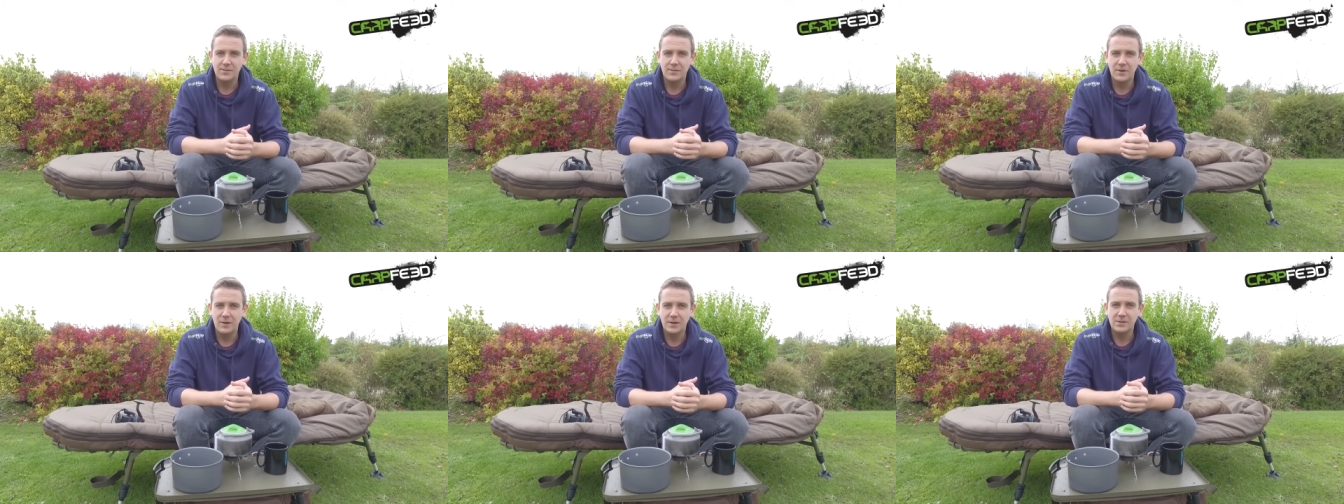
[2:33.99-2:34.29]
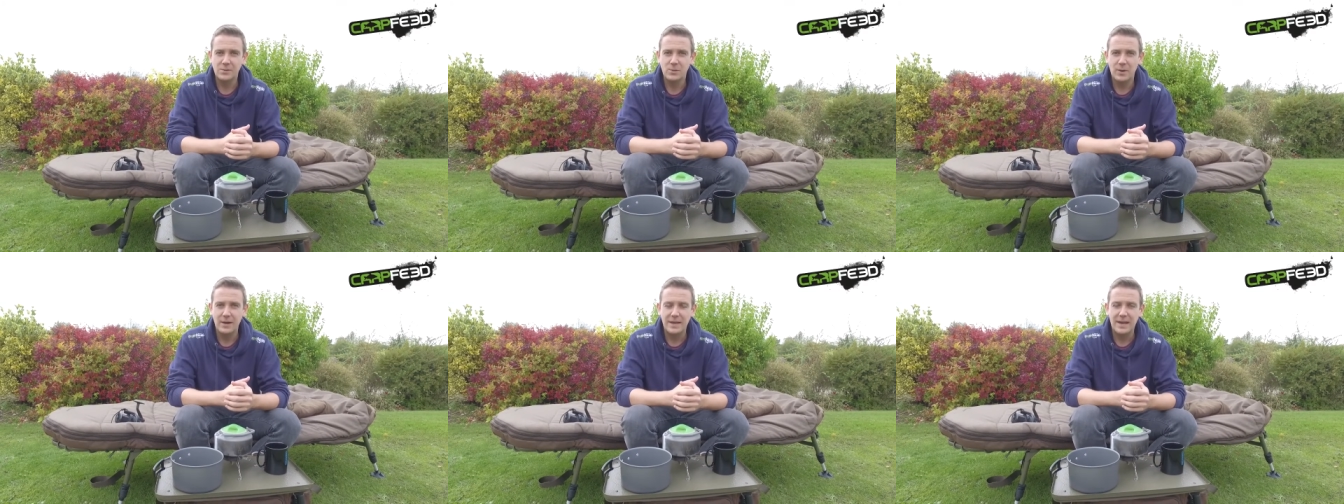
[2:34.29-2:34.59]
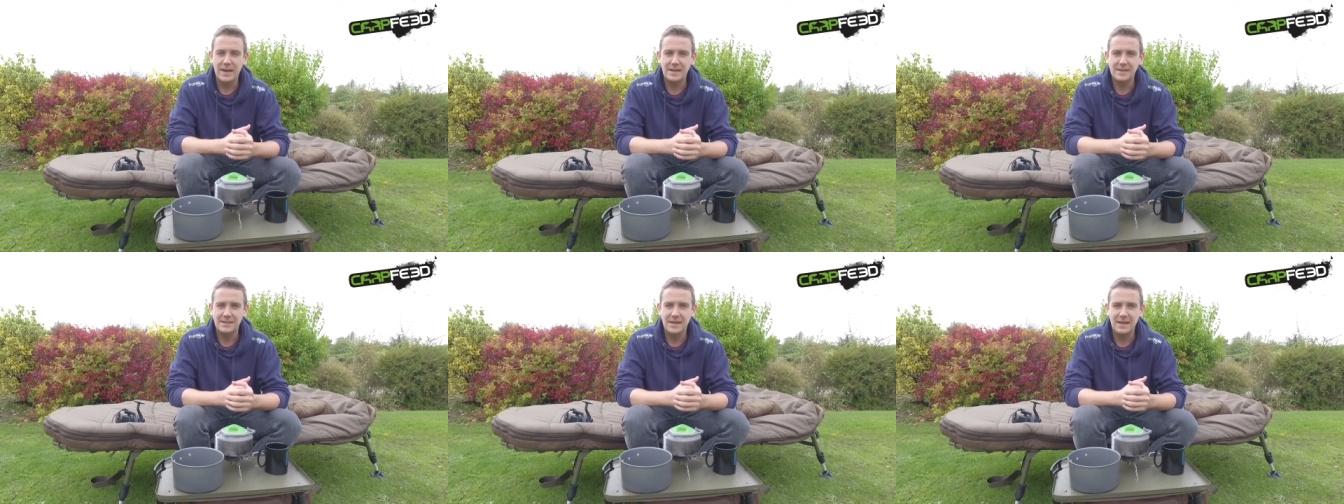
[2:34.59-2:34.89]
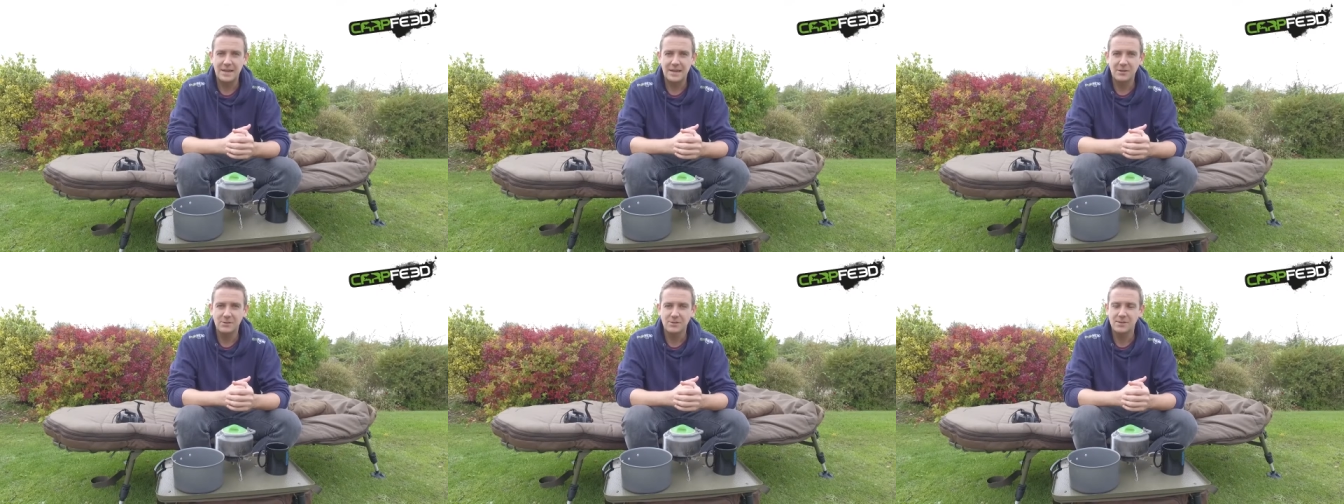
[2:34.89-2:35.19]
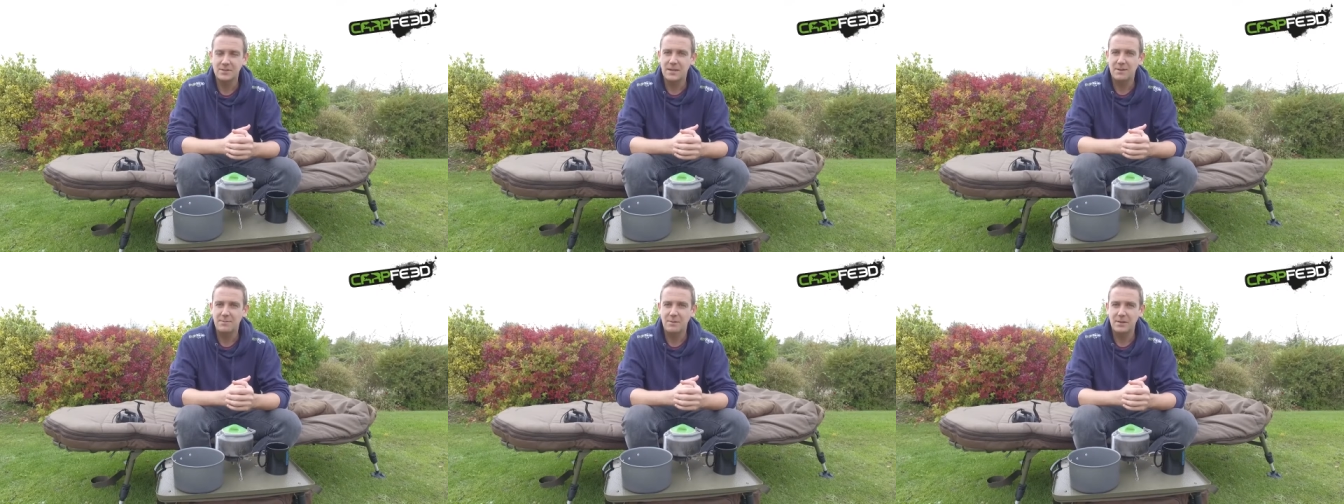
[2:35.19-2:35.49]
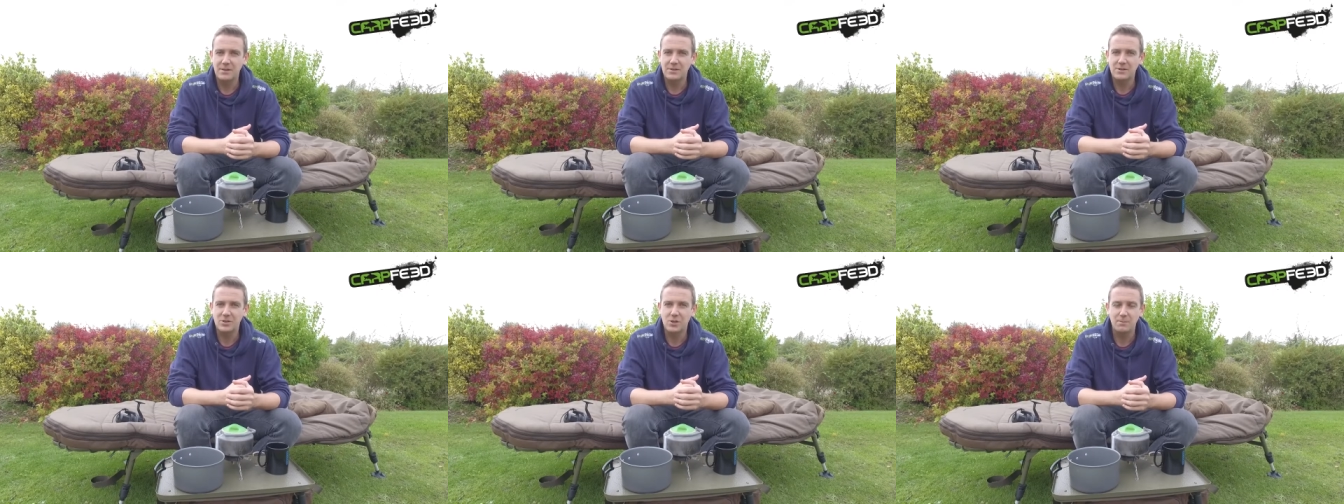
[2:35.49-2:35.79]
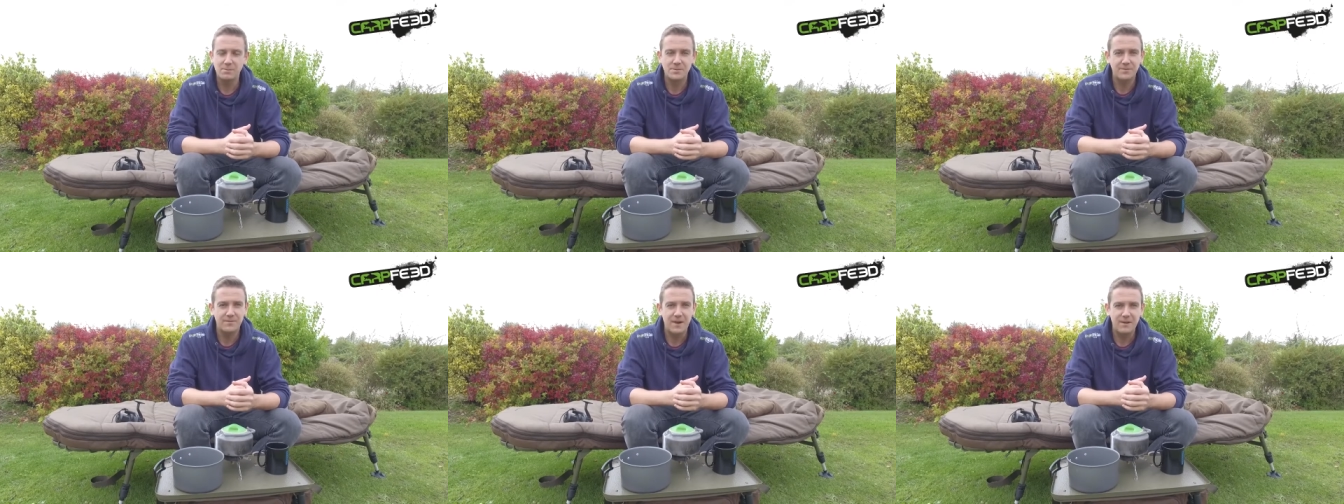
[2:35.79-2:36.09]
for 2018. You'll see them in the
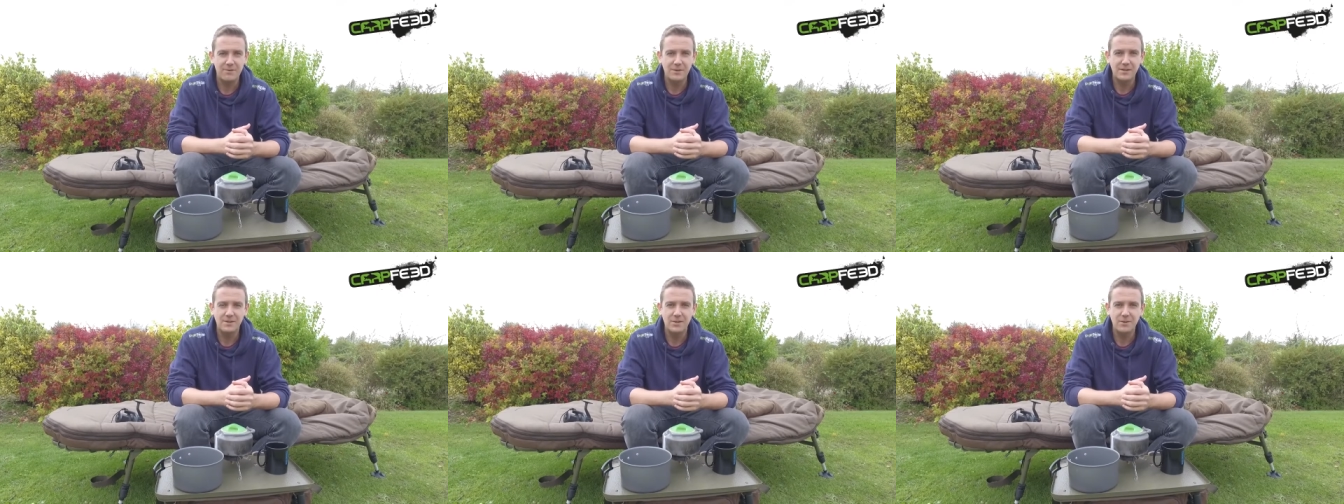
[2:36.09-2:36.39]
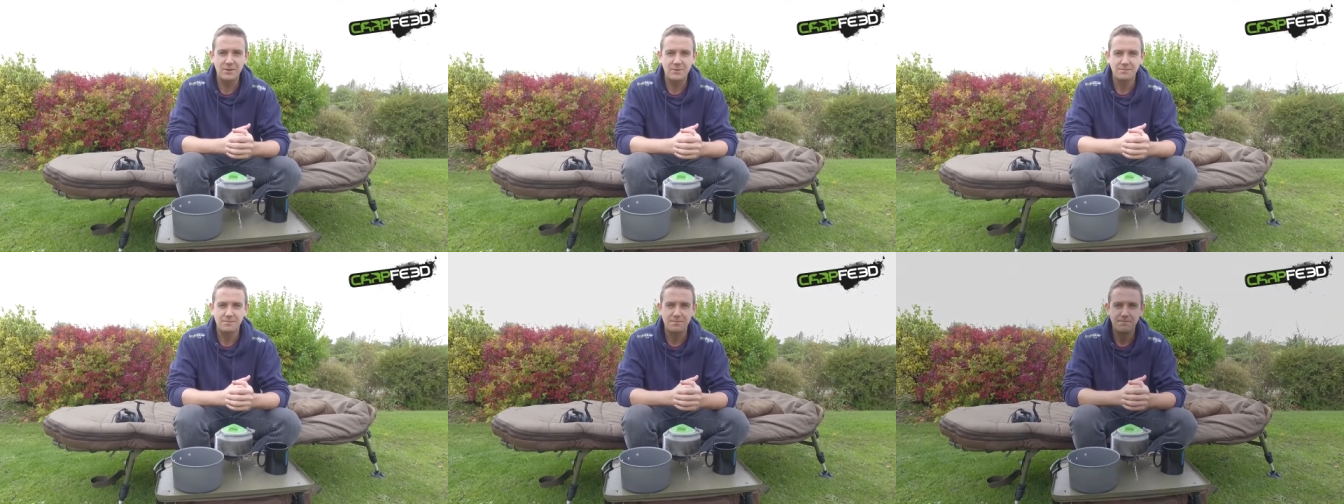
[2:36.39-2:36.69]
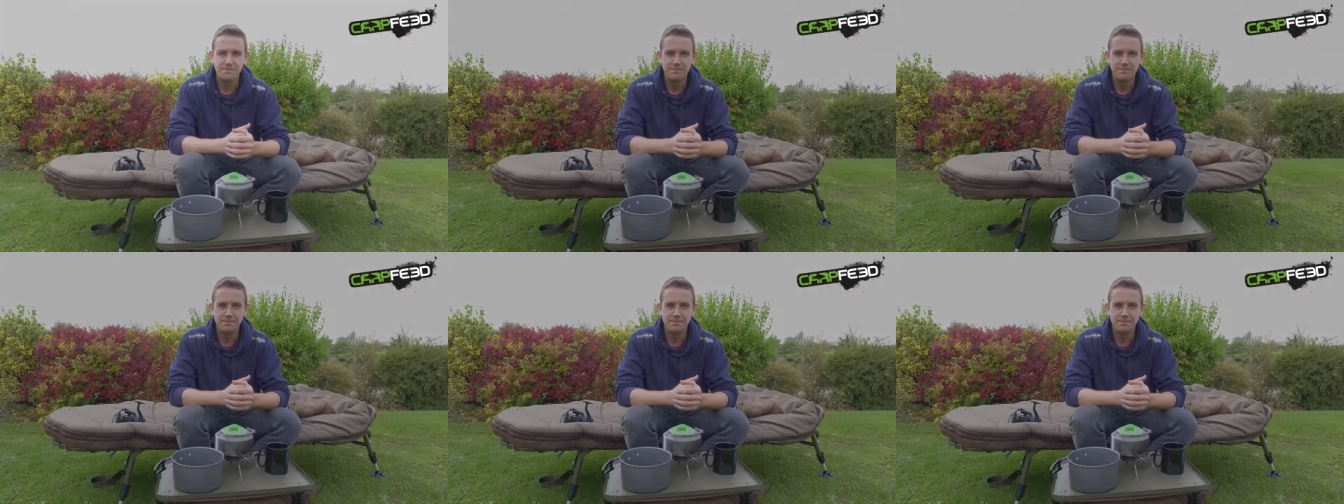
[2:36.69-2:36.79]
shops very soon.